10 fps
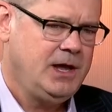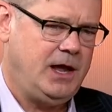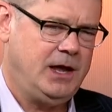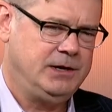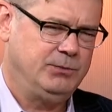
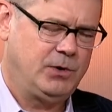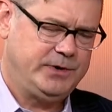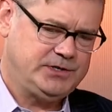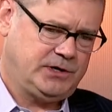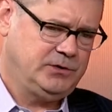and where
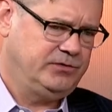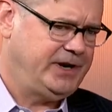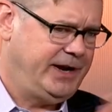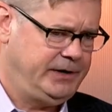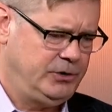we talked to over
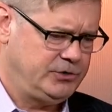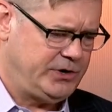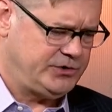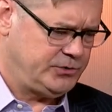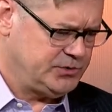900
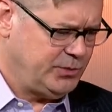treasurers.